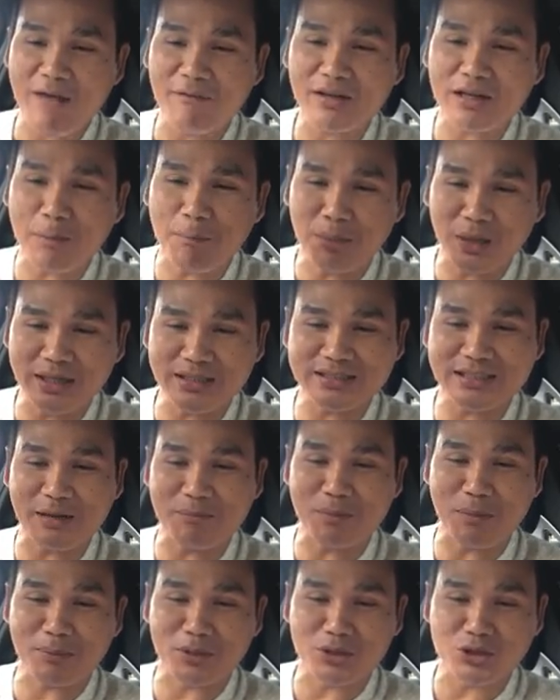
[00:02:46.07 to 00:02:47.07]
complete
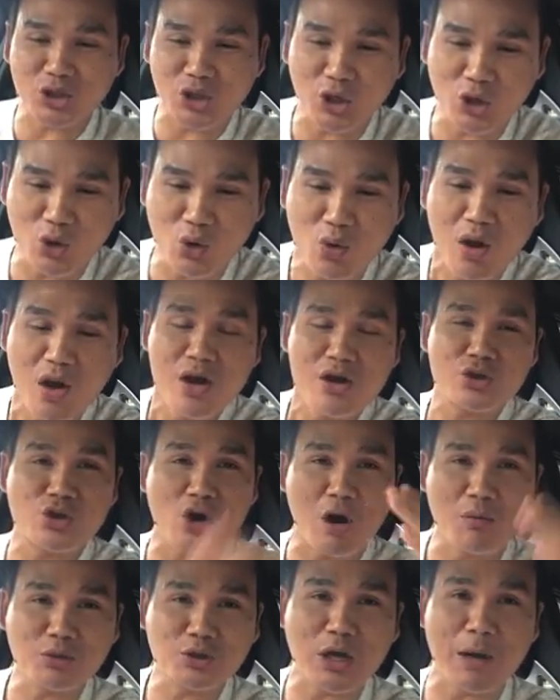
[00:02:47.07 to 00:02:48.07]
step number 2,
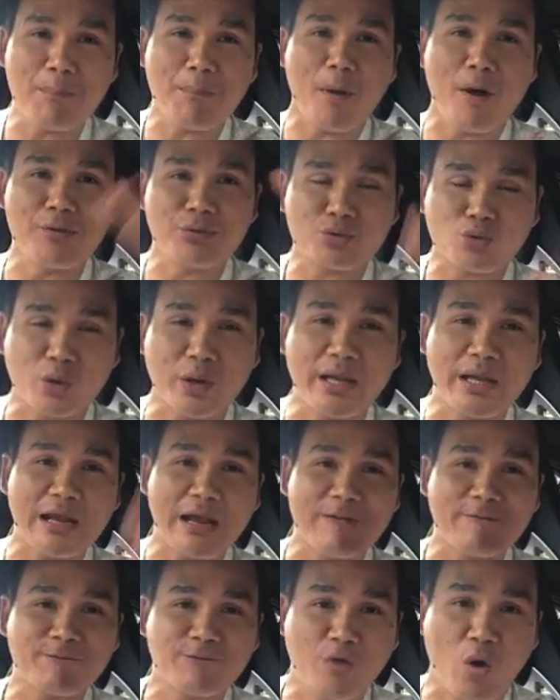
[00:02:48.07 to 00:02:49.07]
don't jump on 3
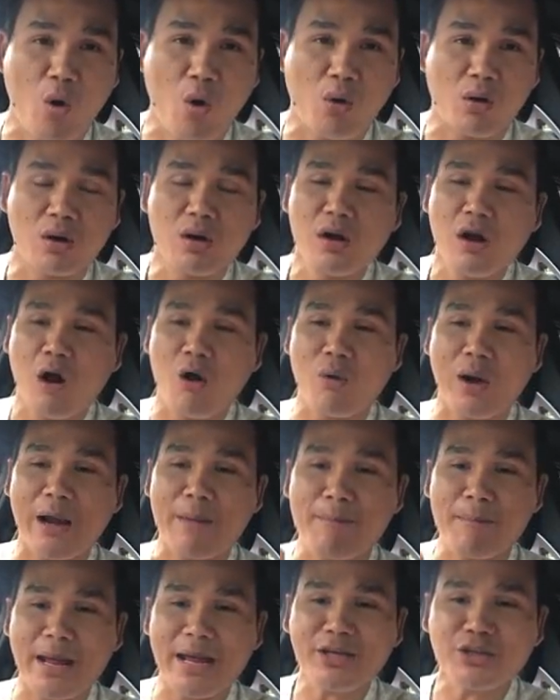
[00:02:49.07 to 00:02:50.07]
and 4. All
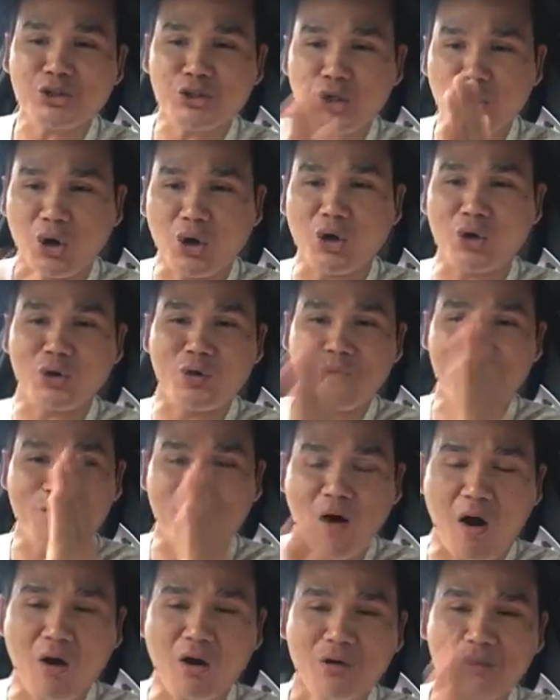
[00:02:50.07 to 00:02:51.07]
right, make sure you
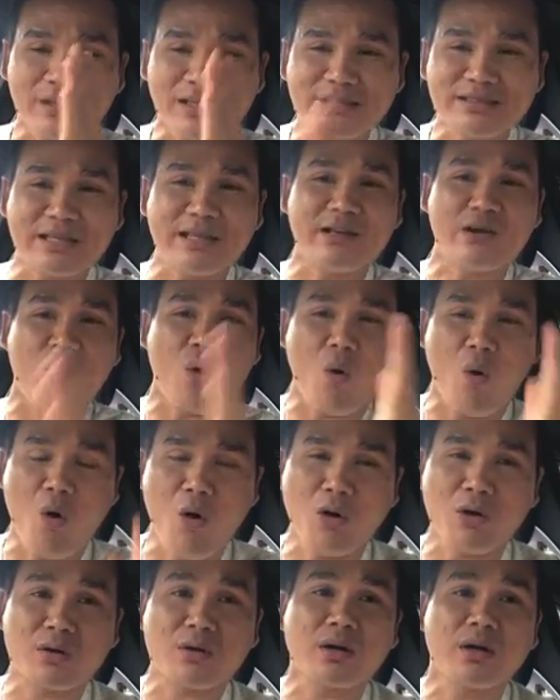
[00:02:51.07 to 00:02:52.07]
follow this in
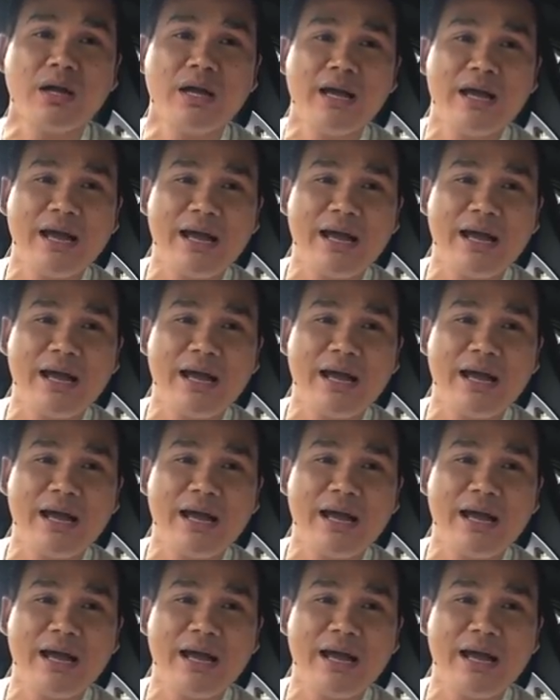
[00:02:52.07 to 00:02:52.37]
order.